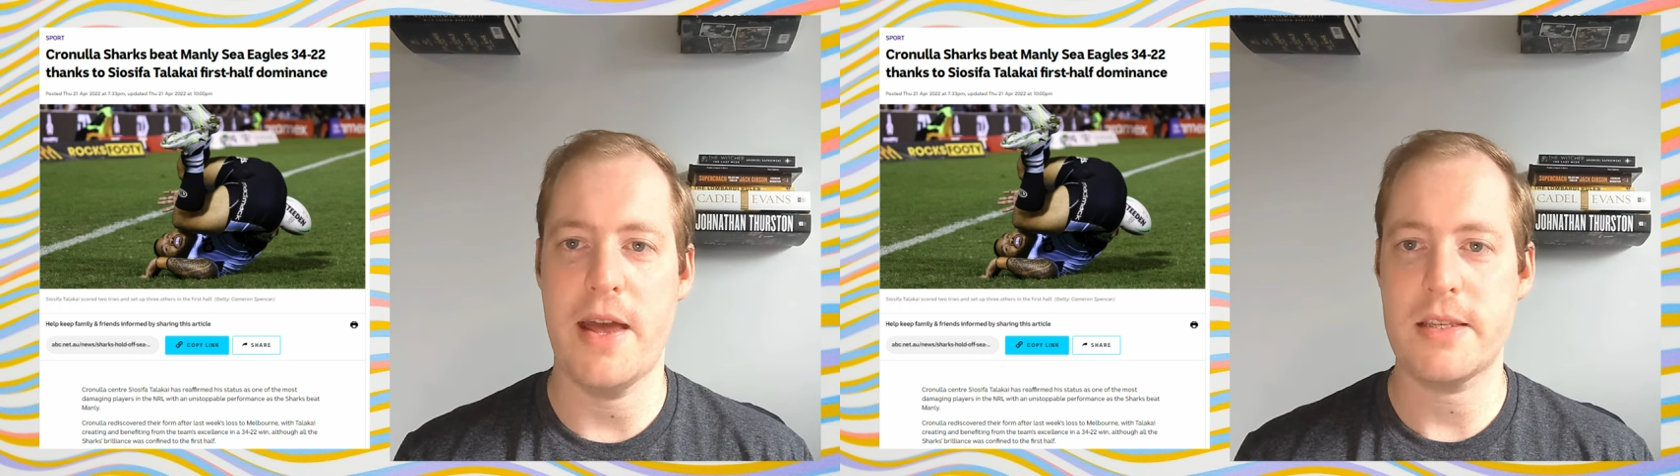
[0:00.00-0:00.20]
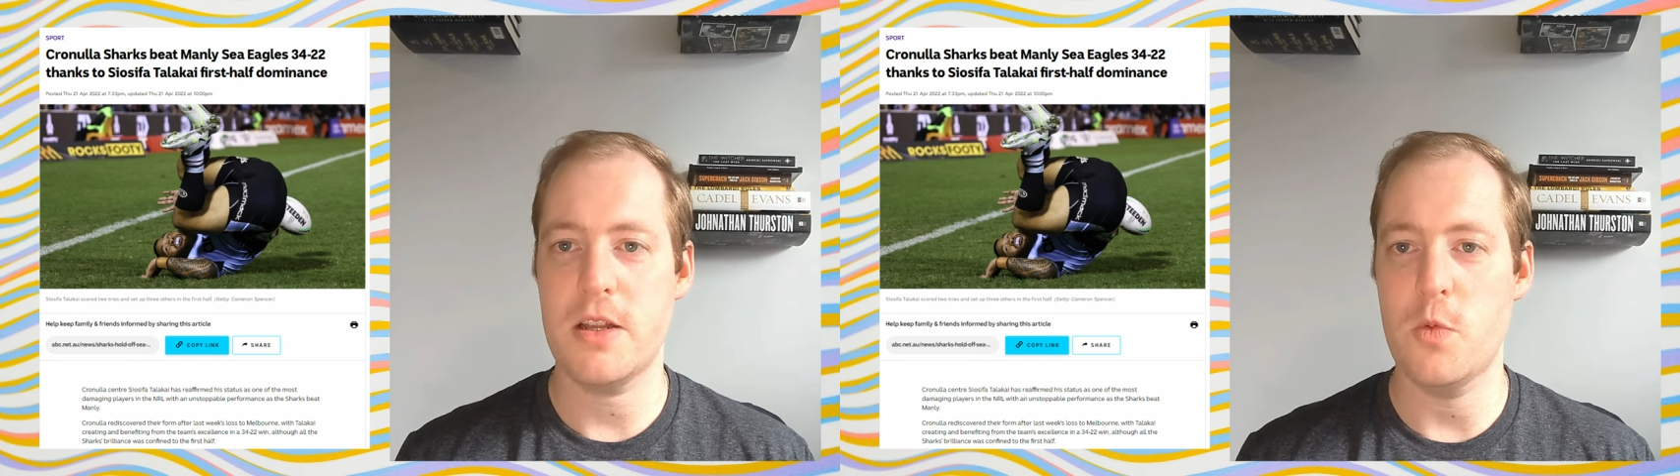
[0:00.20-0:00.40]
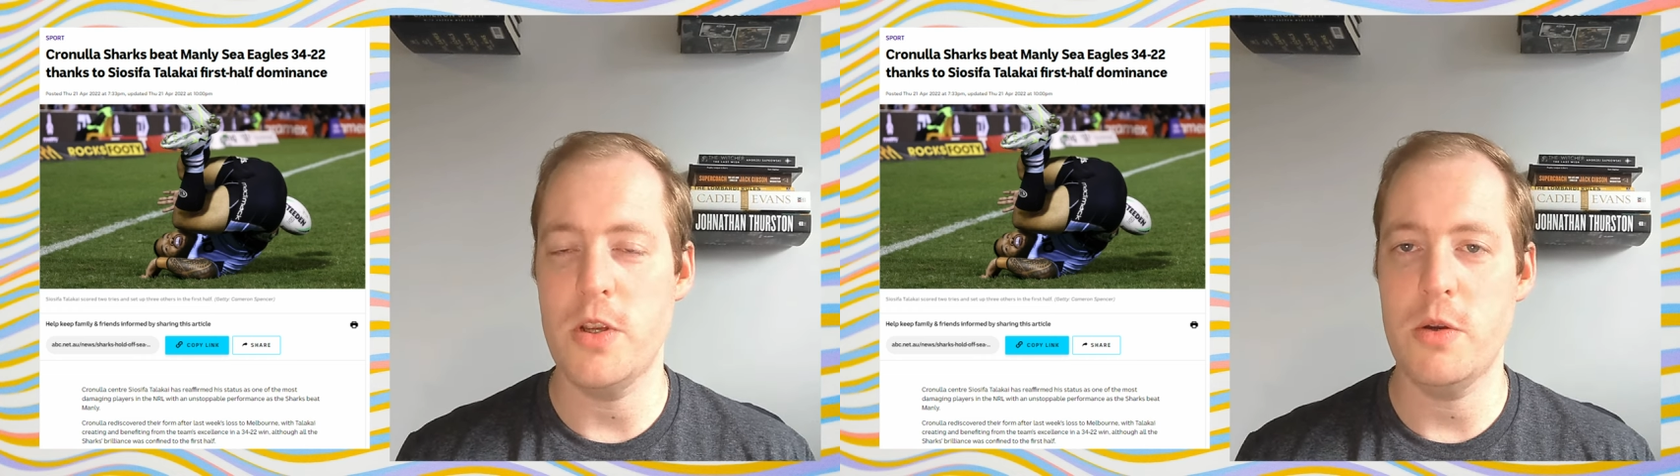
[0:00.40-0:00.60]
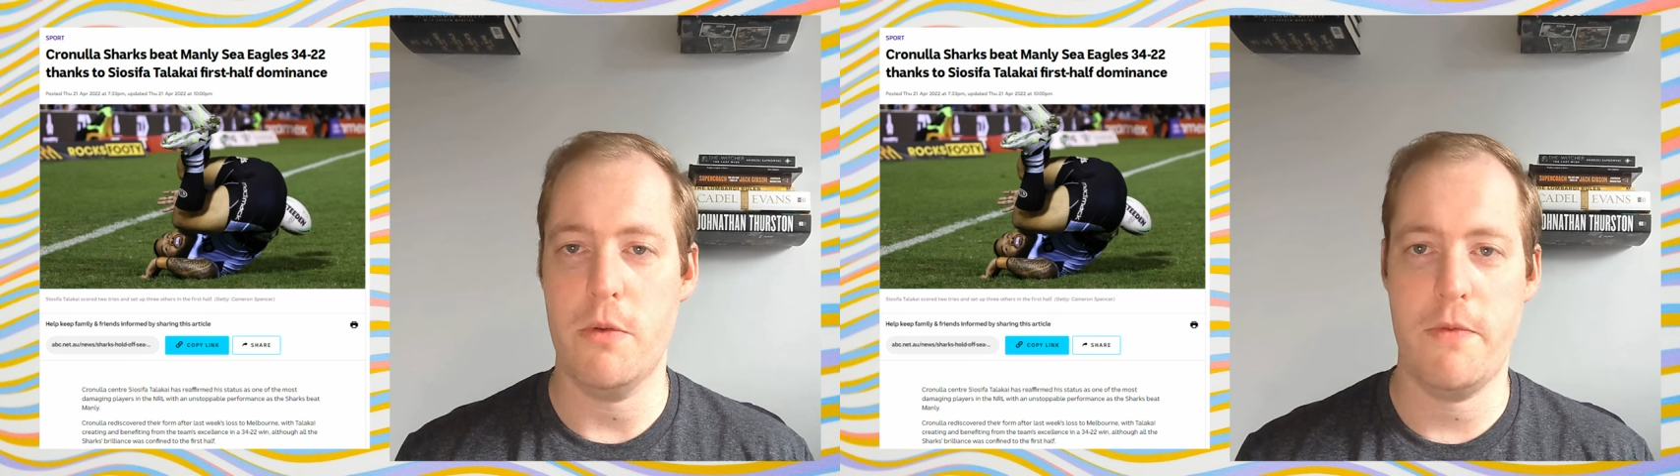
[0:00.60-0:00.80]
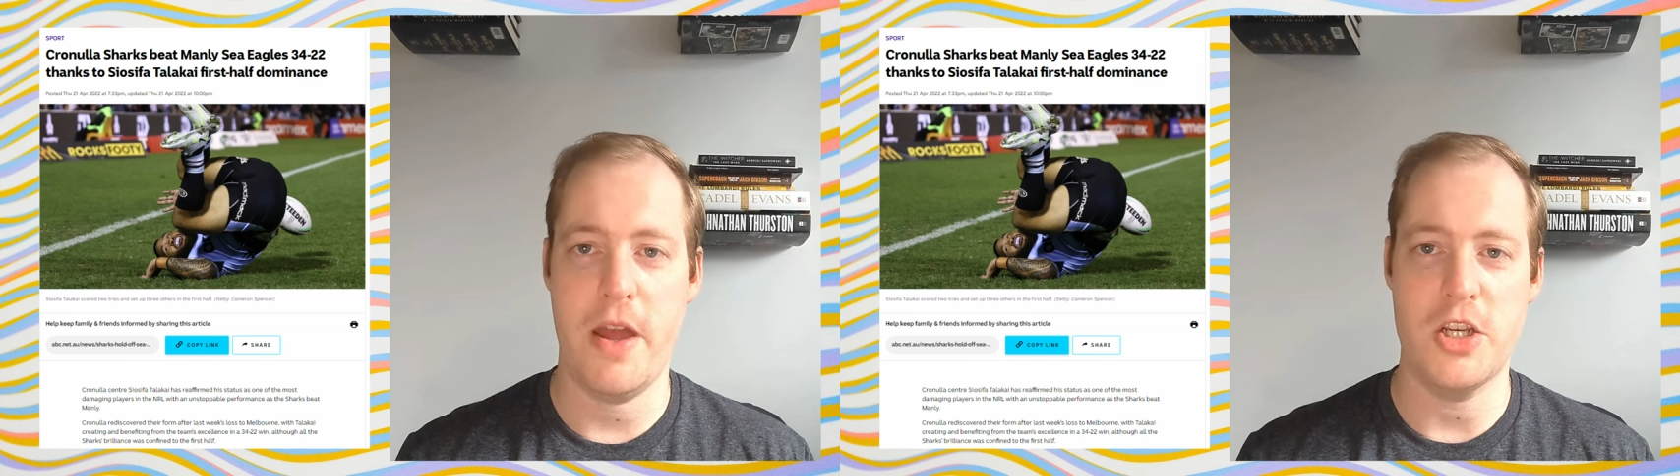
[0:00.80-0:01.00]
that's going to win you
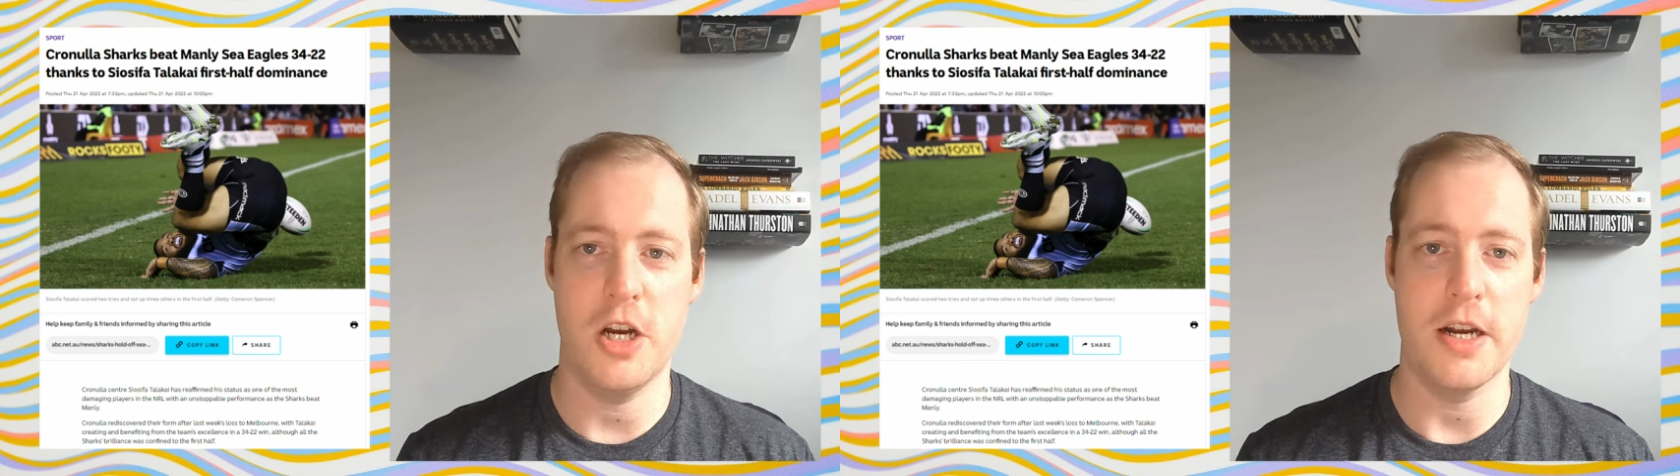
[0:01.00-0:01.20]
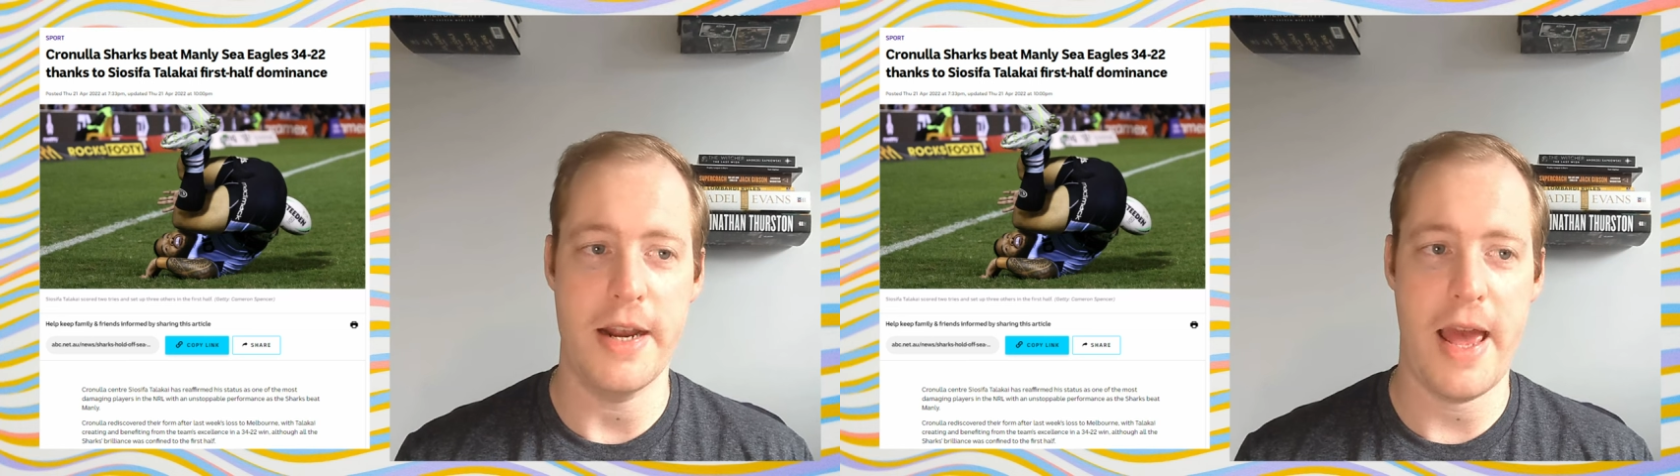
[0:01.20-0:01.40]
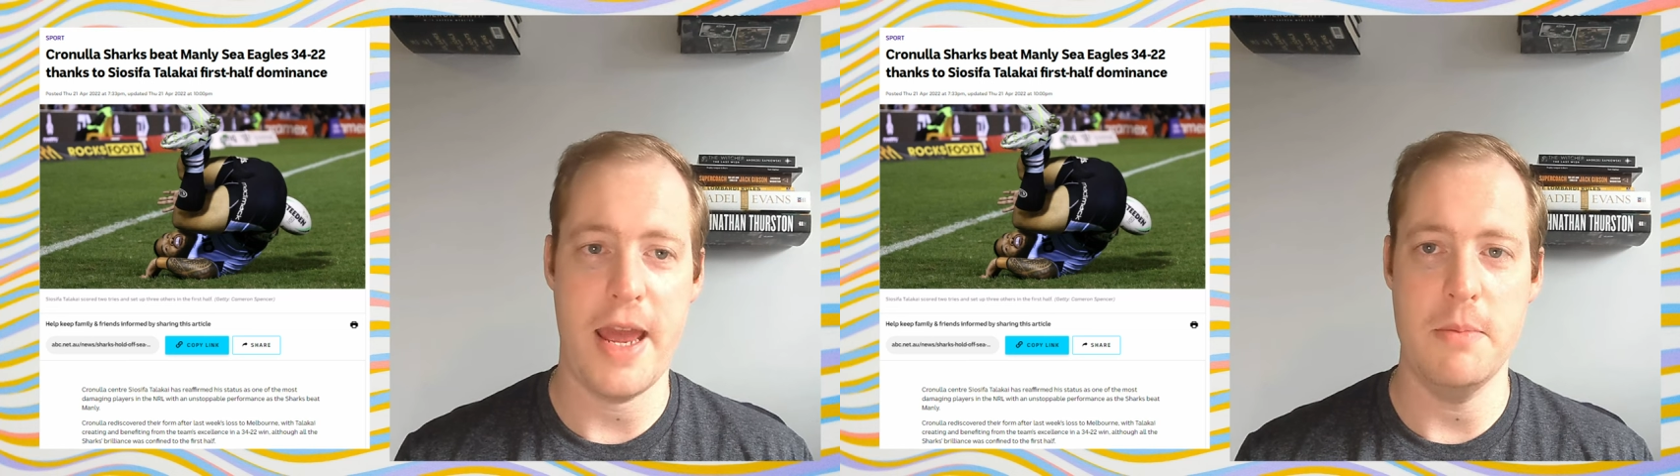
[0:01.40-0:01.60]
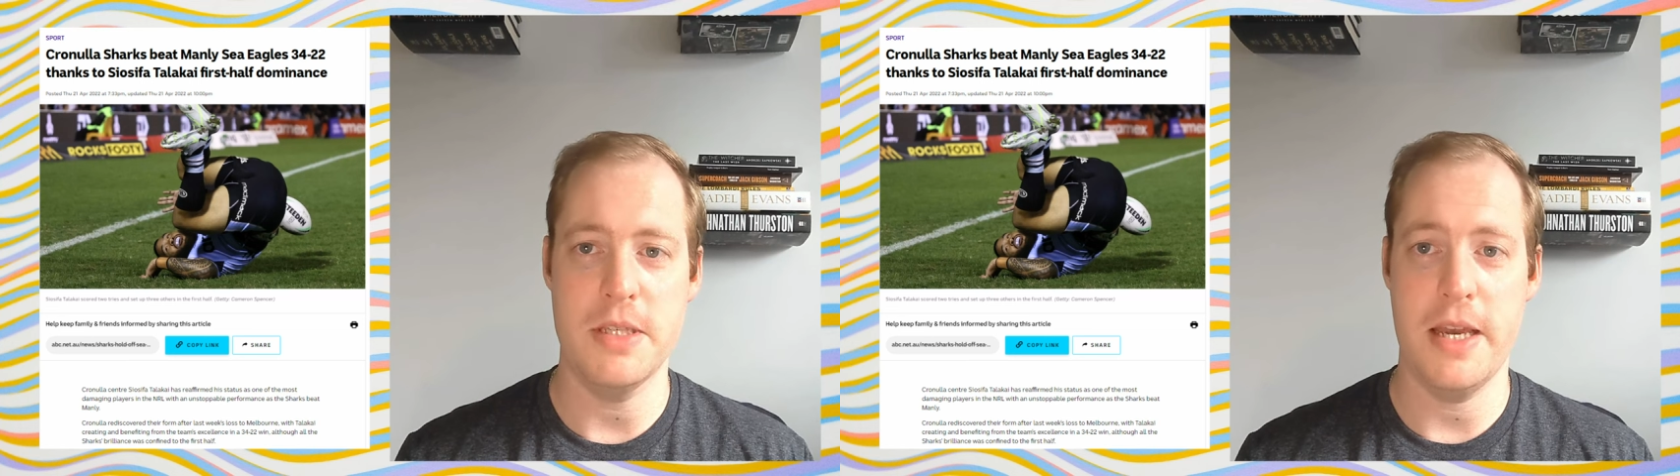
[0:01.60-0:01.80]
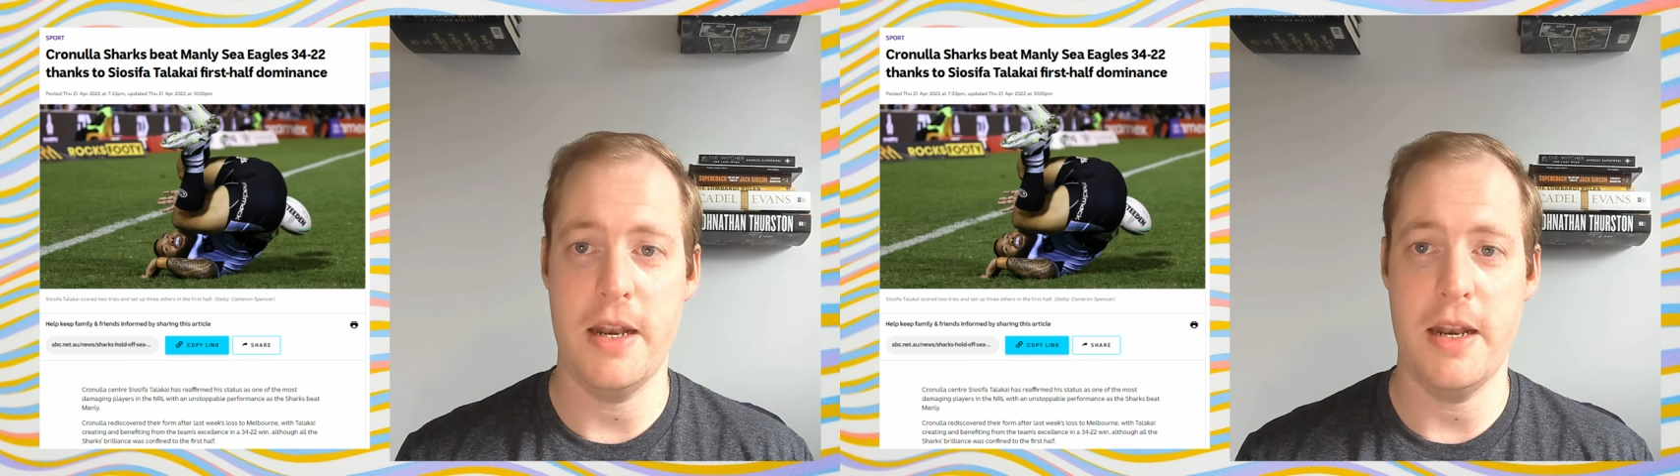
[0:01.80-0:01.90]
a fair chunk of games,